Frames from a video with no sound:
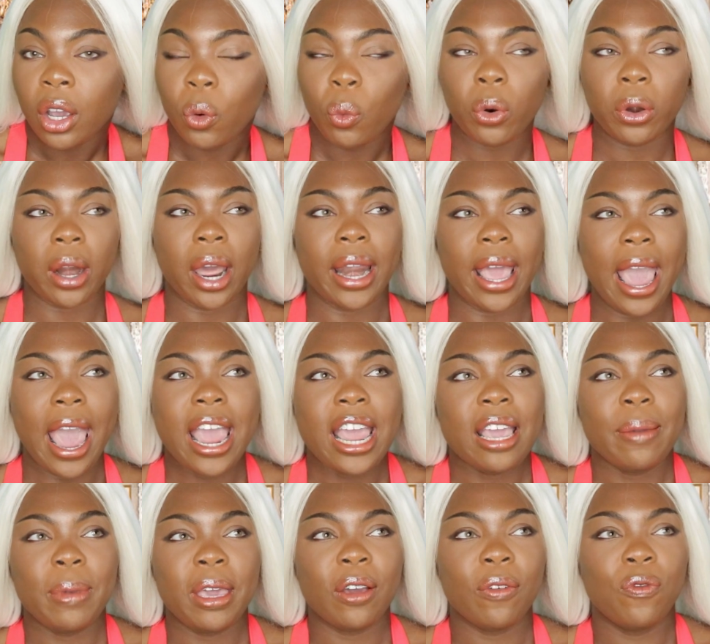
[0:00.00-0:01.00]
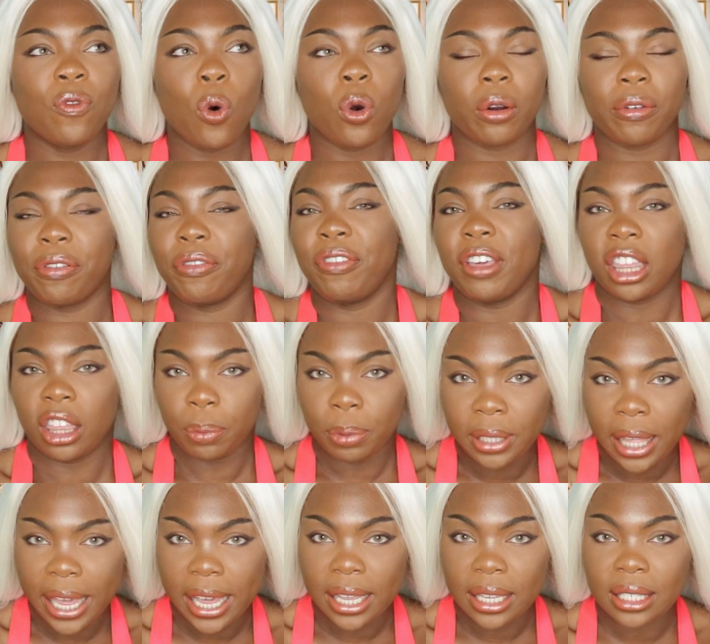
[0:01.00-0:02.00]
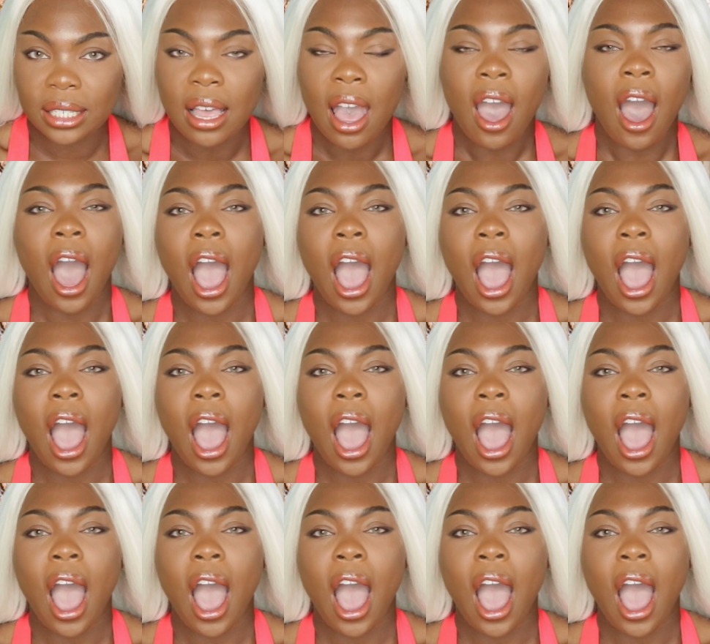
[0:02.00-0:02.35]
We're not aiming for fifth place.